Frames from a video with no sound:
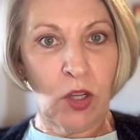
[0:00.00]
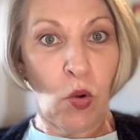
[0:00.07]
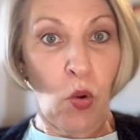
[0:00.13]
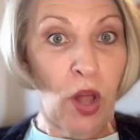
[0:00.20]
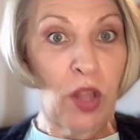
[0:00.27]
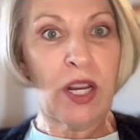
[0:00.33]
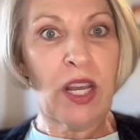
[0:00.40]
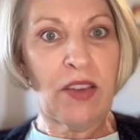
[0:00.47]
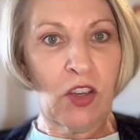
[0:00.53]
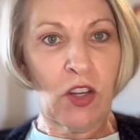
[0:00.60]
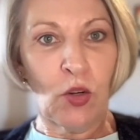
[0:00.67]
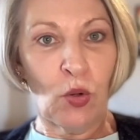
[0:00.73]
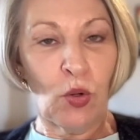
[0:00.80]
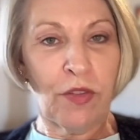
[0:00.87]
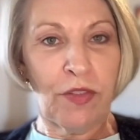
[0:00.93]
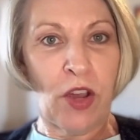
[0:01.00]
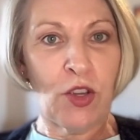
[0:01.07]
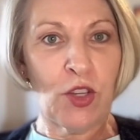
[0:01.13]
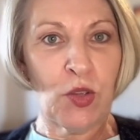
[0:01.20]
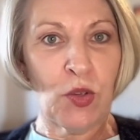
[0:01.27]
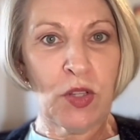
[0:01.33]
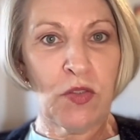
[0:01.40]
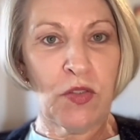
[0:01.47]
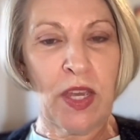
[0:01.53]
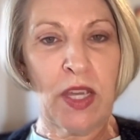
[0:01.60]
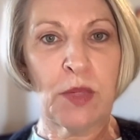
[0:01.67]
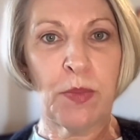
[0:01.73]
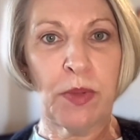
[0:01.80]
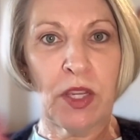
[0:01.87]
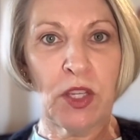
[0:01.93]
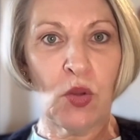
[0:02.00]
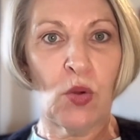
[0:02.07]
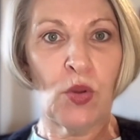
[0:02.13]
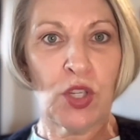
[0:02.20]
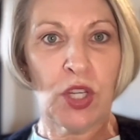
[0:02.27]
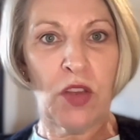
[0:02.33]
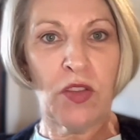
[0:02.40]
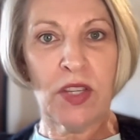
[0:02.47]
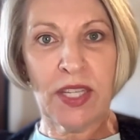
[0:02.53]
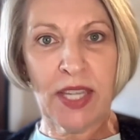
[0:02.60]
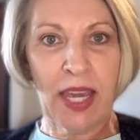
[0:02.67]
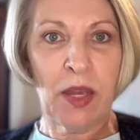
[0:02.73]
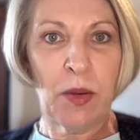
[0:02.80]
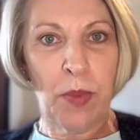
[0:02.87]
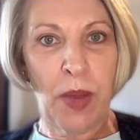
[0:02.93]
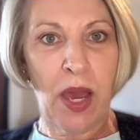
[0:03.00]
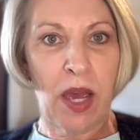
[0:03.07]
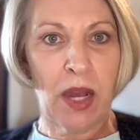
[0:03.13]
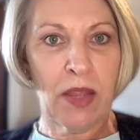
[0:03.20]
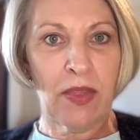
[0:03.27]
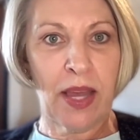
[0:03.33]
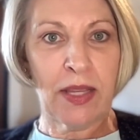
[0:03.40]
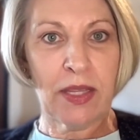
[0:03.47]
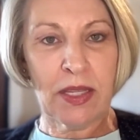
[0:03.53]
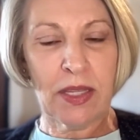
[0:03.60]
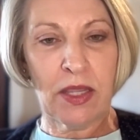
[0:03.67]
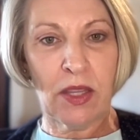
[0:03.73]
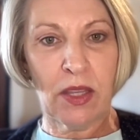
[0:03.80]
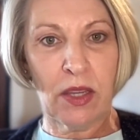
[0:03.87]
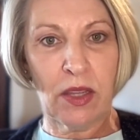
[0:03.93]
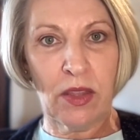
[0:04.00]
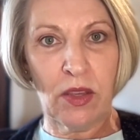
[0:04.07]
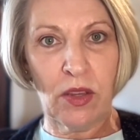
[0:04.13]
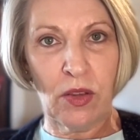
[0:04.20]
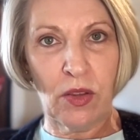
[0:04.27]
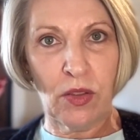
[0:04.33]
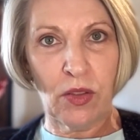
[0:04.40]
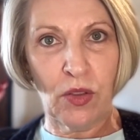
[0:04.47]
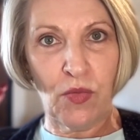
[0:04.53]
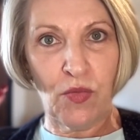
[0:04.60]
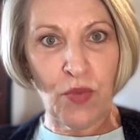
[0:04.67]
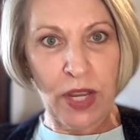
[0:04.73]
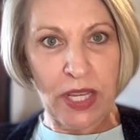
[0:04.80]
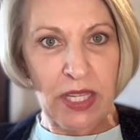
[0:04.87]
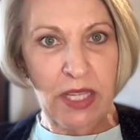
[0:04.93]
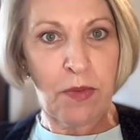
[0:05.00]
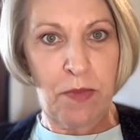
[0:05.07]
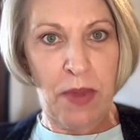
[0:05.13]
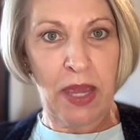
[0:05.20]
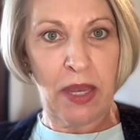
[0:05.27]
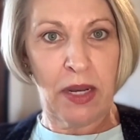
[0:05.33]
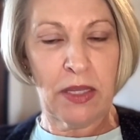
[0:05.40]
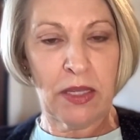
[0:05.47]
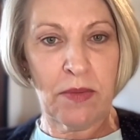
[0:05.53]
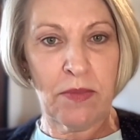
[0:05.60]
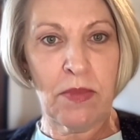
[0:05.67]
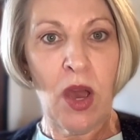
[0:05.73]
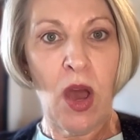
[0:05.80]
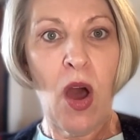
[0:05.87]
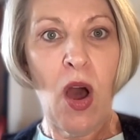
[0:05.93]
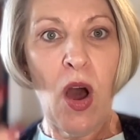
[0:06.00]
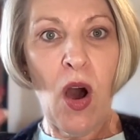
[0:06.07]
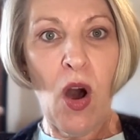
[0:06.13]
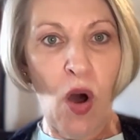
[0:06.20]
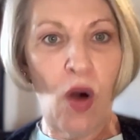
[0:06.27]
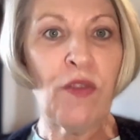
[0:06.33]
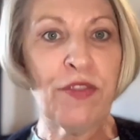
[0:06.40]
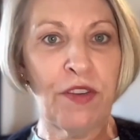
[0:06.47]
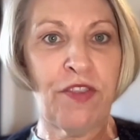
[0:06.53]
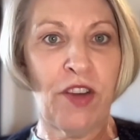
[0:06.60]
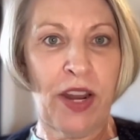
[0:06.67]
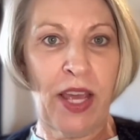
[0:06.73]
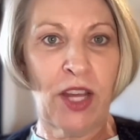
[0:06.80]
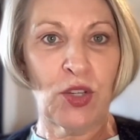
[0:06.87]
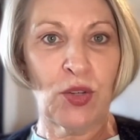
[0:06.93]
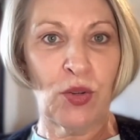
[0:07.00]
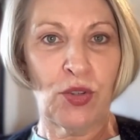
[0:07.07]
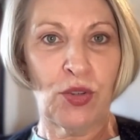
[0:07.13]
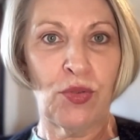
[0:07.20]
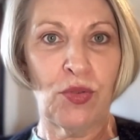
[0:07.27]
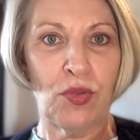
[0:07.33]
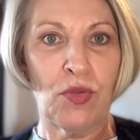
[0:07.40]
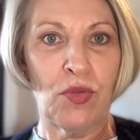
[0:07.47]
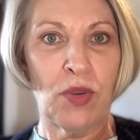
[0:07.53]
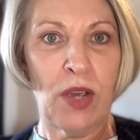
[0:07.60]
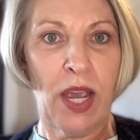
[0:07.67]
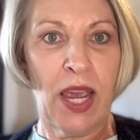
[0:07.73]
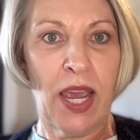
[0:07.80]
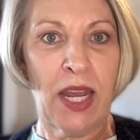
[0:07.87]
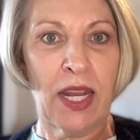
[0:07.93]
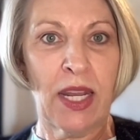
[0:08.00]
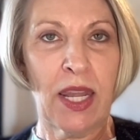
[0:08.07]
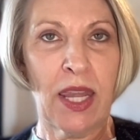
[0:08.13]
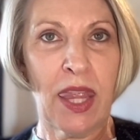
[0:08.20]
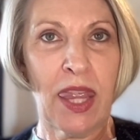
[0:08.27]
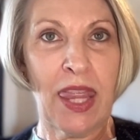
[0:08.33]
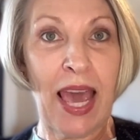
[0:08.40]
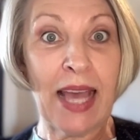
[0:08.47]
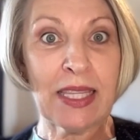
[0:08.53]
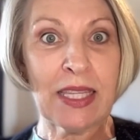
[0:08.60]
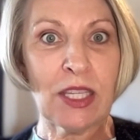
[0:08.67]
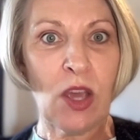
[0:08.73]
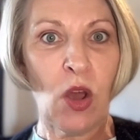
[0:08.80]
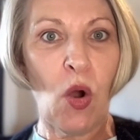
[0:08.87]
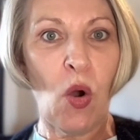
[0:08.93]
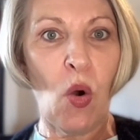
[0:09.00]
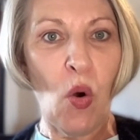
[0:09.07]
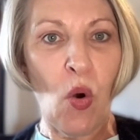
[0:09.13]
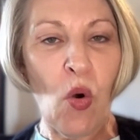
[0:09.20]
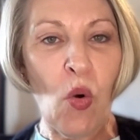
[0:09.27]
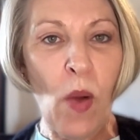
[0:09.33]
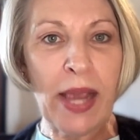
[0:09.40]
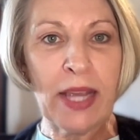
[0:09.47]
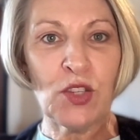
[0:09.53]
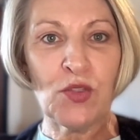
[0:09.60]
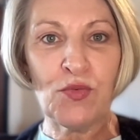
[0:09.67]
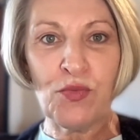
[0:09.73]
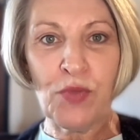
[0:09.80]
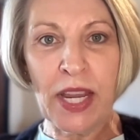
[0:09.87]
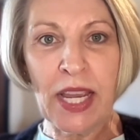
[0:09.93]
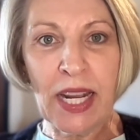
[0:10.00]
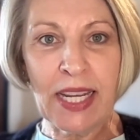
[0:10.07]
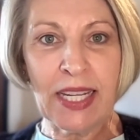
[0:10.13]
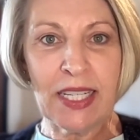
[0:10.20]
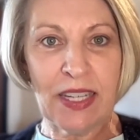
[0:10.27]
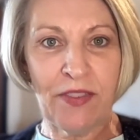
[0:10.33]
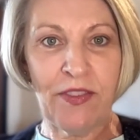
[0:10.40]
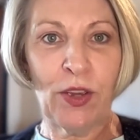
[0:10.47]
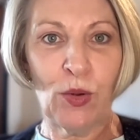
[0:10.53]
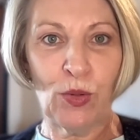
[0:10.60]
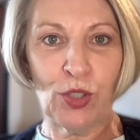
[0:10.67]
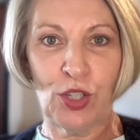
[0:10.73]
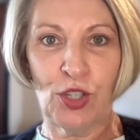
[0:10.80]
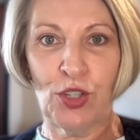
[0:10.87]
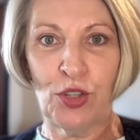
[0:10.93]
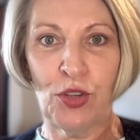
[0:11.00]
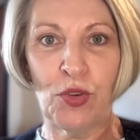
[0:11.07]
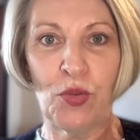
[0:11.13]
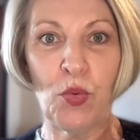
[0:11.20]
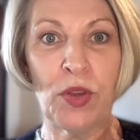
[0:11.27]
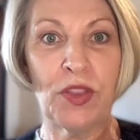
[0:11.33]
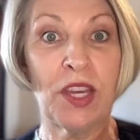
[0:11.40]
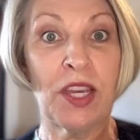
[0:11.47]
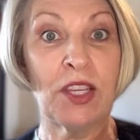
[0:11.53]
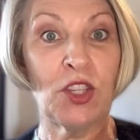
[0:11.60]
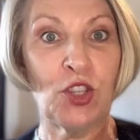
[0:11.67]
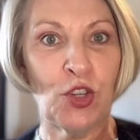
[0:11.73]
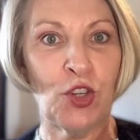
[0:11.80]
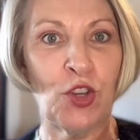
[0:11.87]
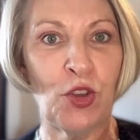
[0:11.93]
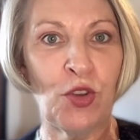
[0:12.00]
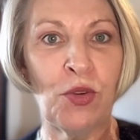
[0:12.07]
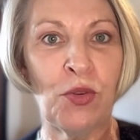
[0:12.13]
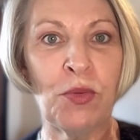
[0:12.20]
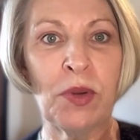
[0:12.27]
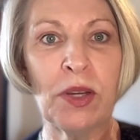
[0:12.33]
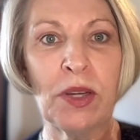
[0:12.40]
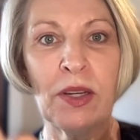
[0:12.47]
the quality of it and all of those sorts of things. But there's also the second part, and that's the risk mechanism of the financial tool, and that's always really difficult to do with these new